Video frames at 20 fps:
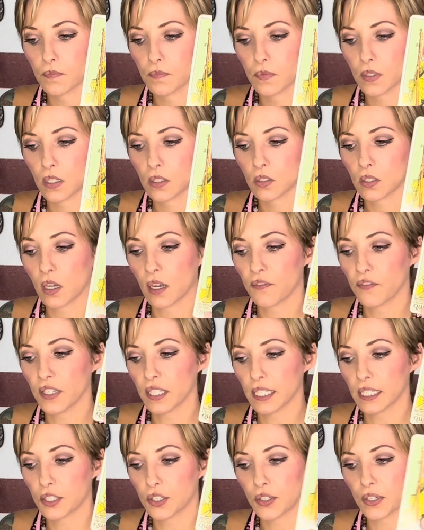So I feel
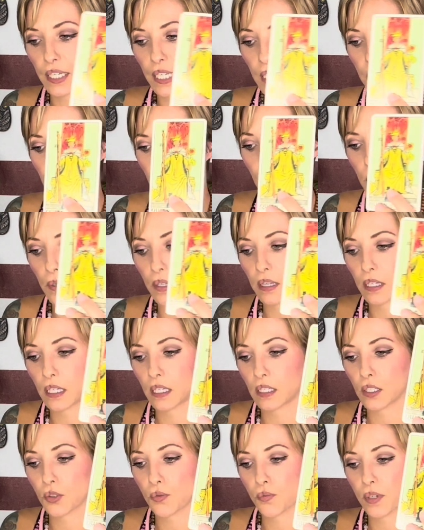like your hero within
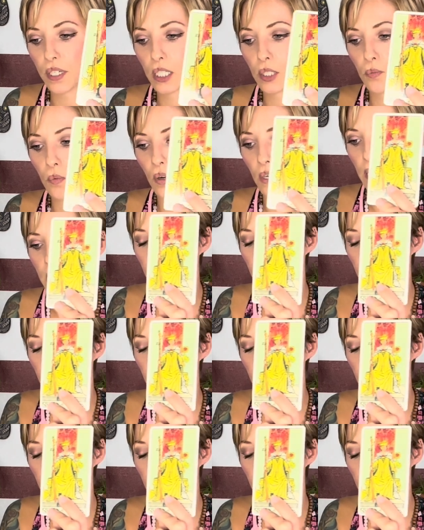is really wanting to